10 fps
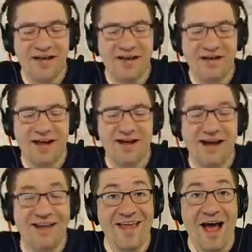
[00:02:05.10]
Okay,
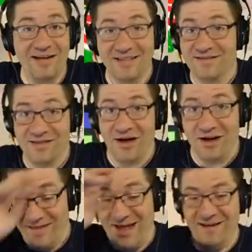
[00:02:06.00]
and I just thought
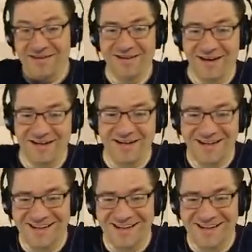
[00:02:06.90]
of that. I know.